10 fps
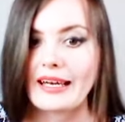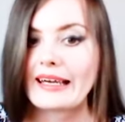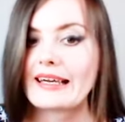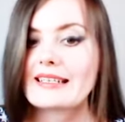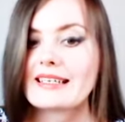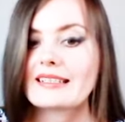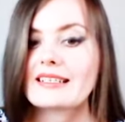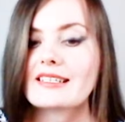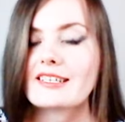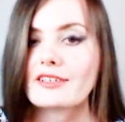It's a
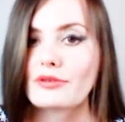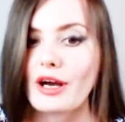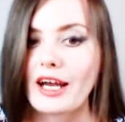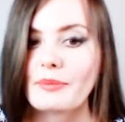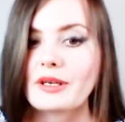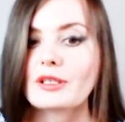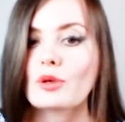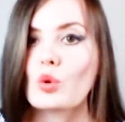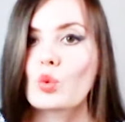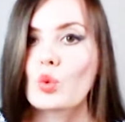describing
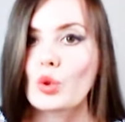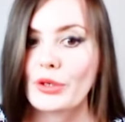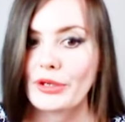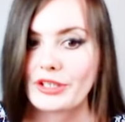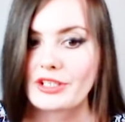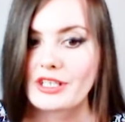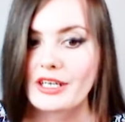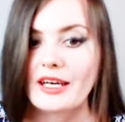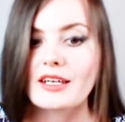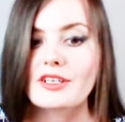word.
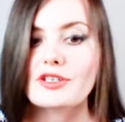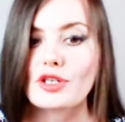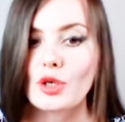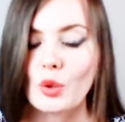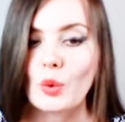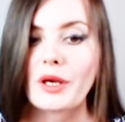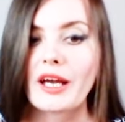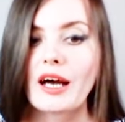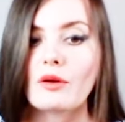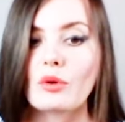So we
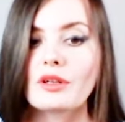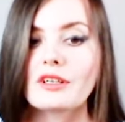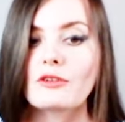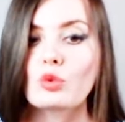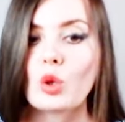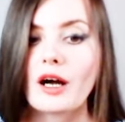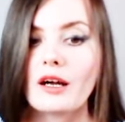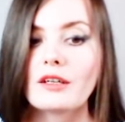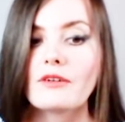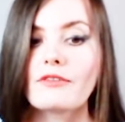have only
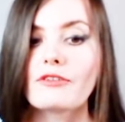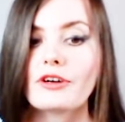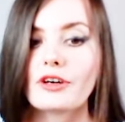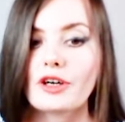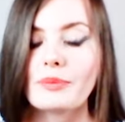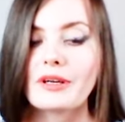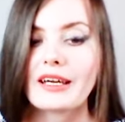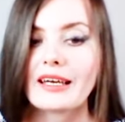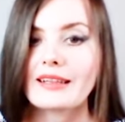one verb in